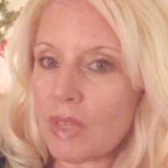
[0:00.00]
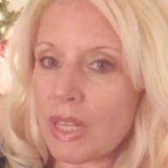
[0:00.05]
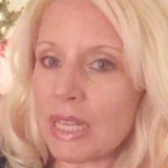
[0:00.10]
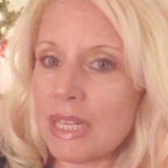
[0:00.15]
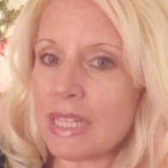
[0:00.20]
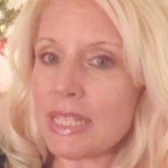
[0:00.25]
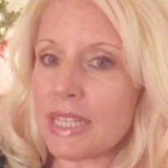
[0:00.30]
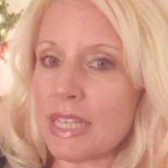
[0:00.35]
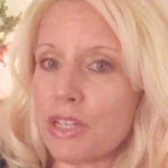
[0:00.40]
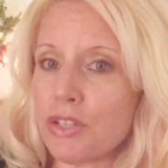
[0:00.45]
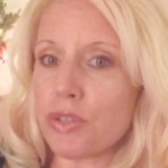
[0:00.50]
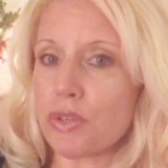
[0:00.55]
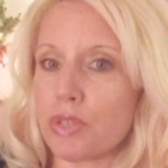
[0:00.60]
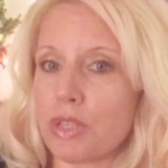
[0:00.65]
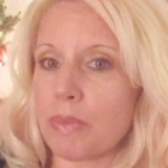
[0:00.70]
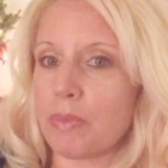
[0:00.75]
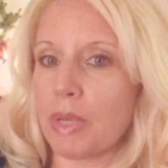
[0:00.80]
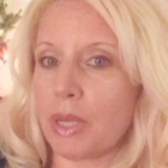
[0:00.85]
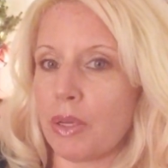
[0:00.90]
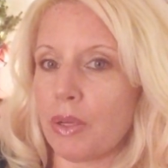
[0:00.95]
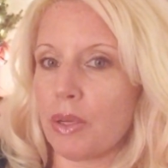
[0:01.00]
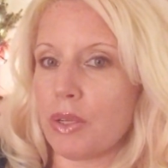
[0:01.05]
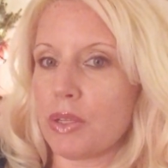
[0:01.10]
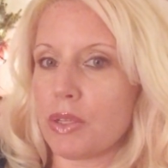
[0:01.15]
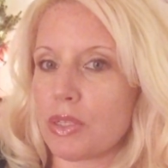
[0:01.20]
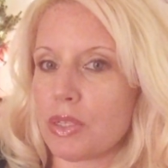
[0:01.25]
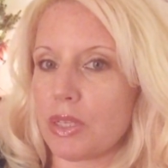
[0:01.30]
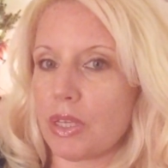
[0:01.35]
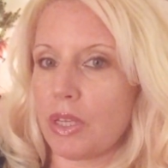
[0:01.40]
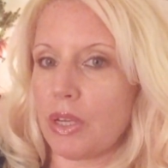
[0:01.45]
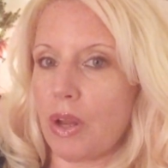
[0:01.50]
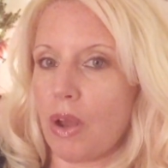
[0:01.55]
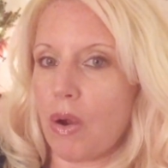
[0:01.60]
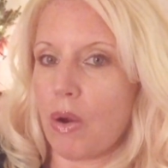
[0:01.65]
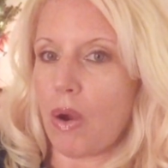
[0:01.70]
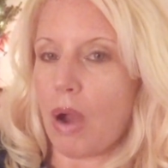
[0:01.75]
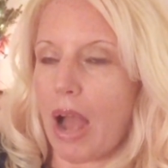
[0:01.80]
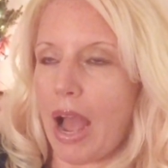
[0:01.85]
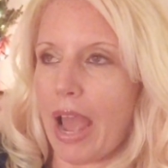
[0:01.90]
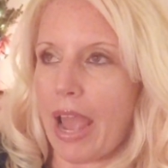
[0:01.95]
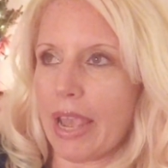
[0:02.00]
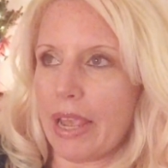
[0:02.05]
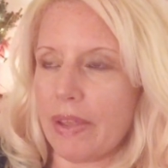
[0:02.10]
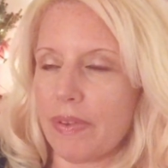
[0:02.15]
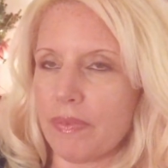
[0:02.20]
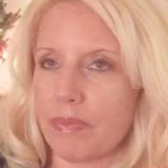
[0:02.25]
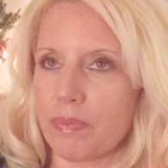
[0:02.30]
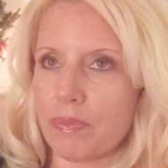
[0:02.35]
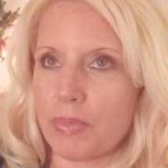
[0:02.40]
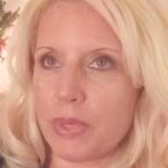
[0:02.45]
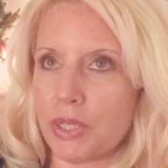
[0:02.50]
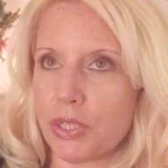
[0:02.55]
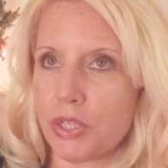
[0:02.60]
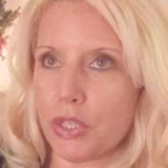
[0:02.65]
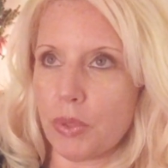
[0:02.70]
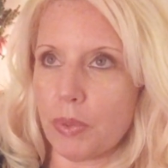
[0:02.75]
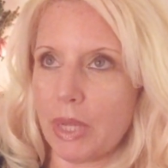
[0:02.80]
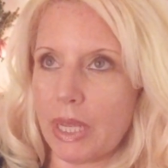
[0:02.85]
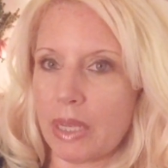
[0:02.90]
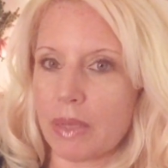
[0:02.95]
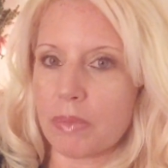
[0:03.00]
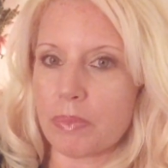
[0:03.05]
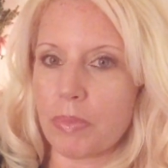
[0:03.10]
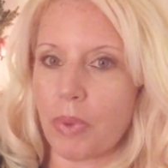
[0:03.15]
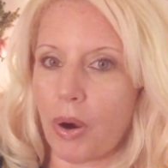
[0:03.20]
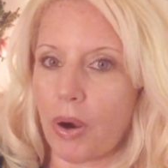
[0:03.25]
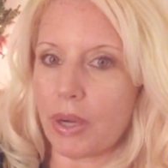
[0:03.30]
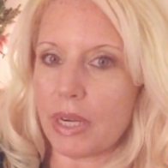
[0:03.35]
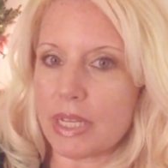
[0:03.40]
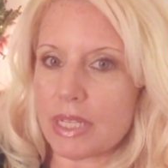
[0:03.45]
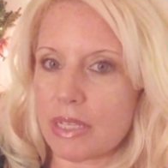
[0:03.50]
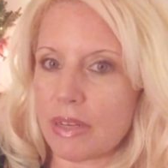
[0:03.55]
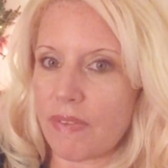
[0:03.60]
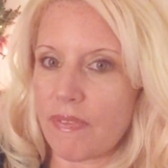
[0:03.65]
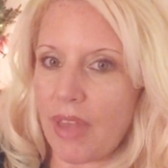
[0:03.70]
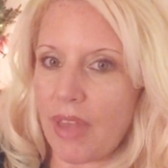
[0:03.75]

And it's interesting because, I've been doing parties and